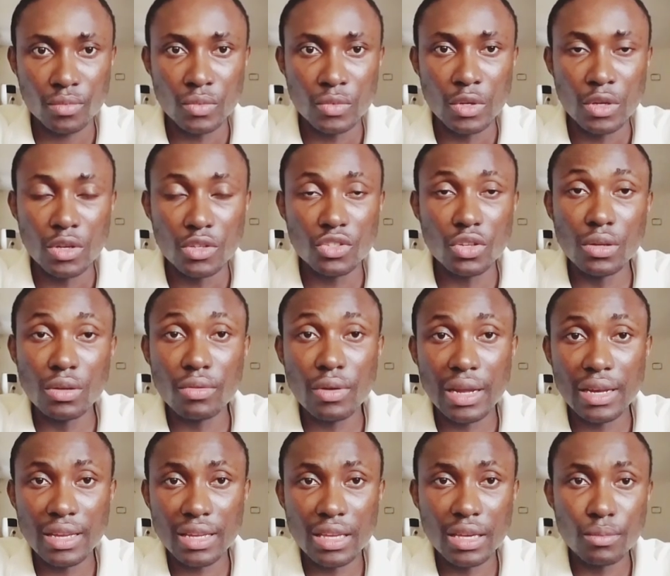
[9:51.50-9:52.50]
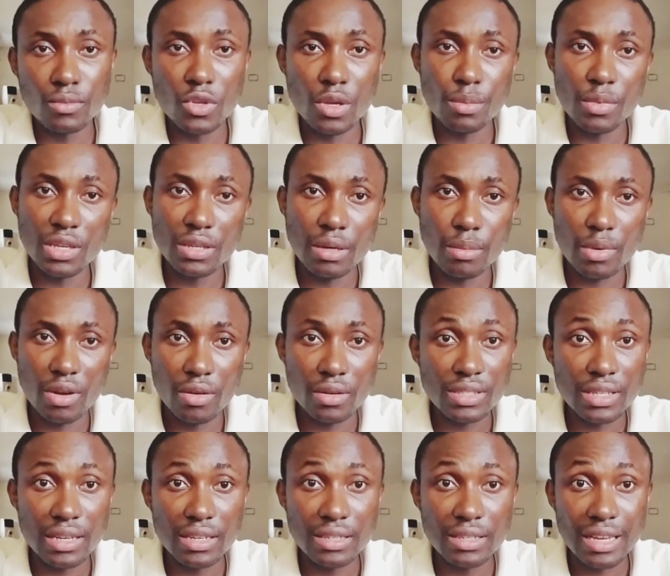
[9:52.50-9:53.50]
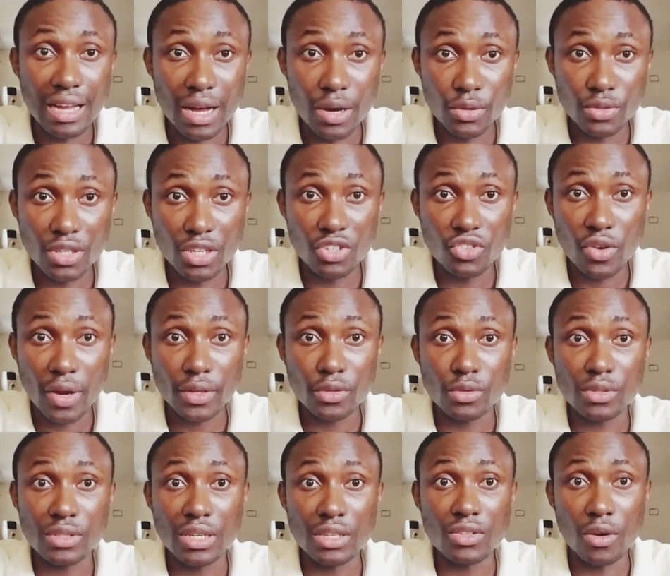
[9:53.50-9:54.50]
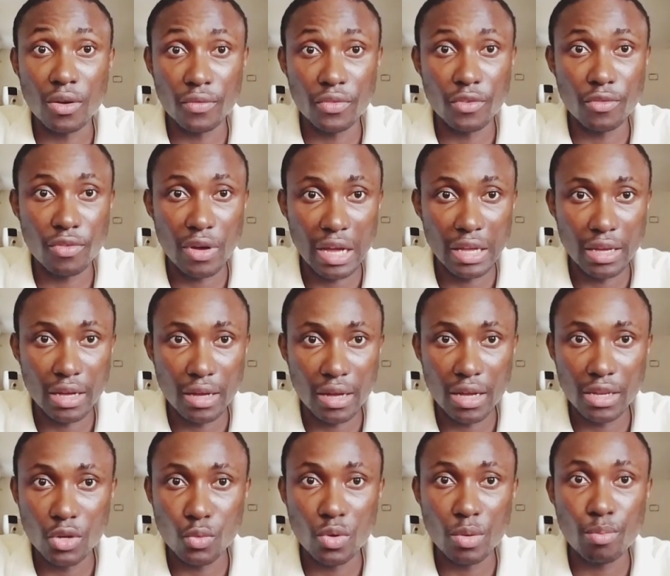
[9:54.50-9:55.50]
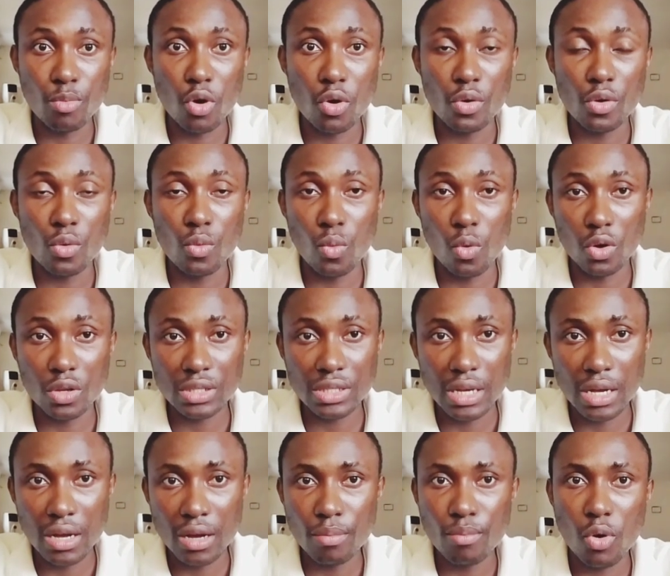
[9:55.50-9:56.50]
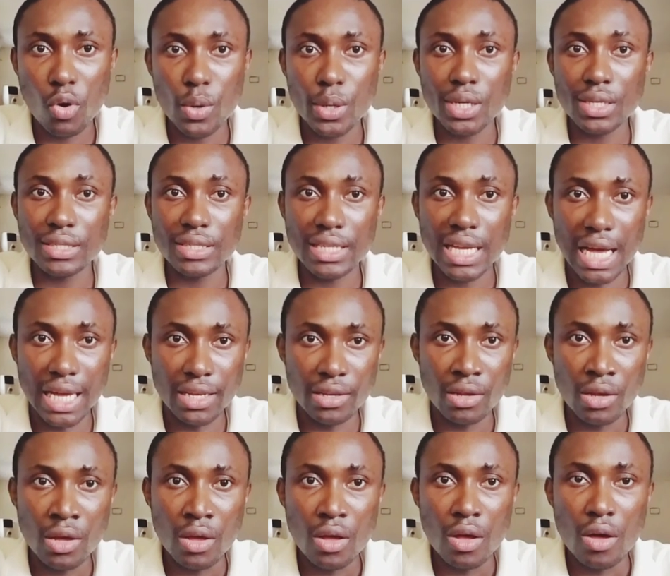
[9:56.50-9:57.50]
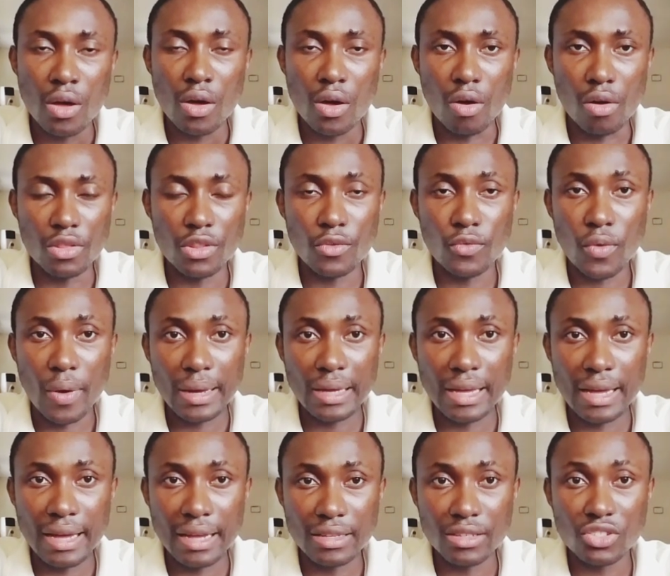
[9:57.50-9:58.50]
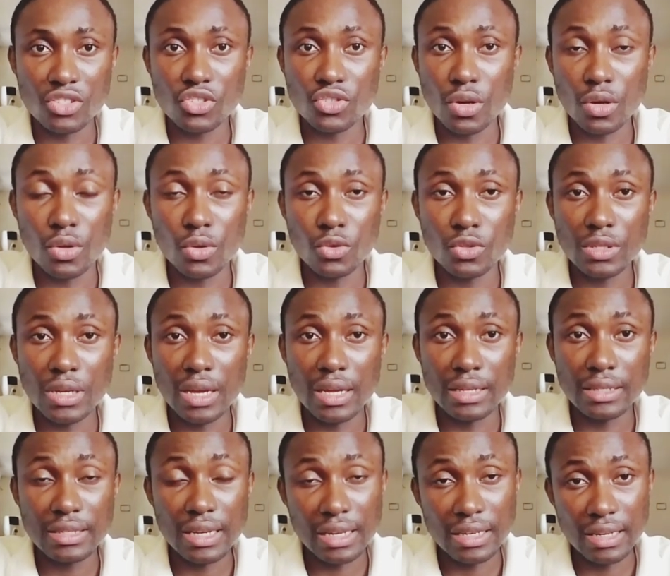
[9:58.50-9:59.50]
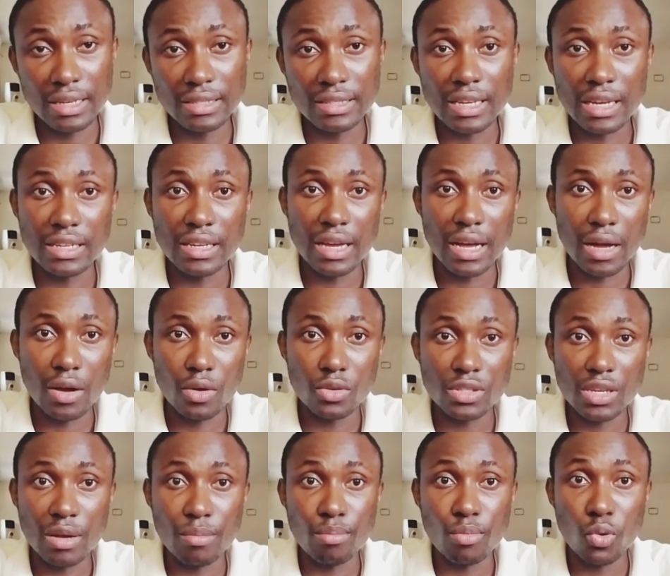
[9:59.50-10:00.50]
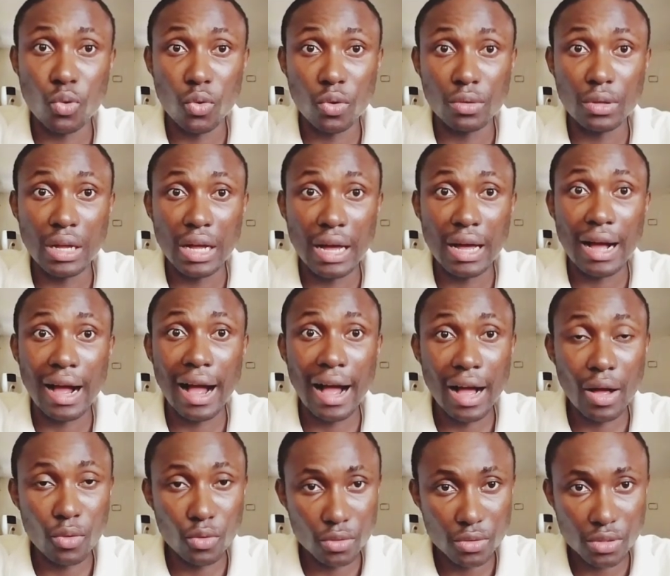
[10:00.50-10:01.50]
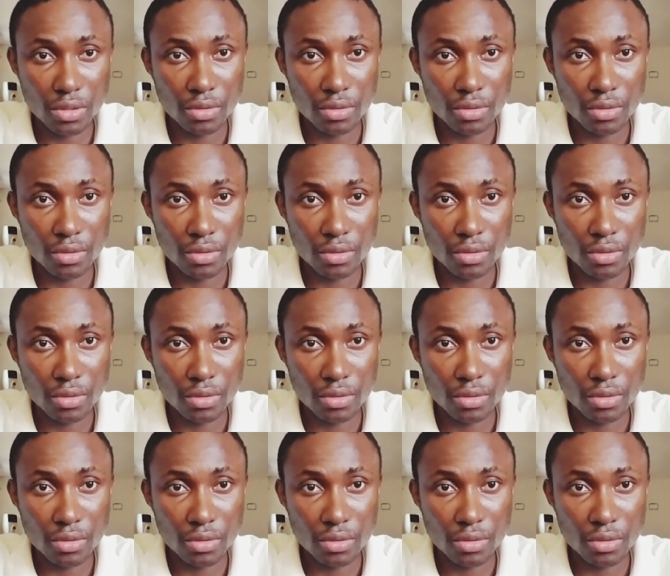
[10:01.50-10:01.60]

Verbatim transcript: So they ran and came to Emilda Marazani's house and tried to set off the fire. And they were pouring water, pouring sand on the fire and struggled, entered inside the house and pulled her out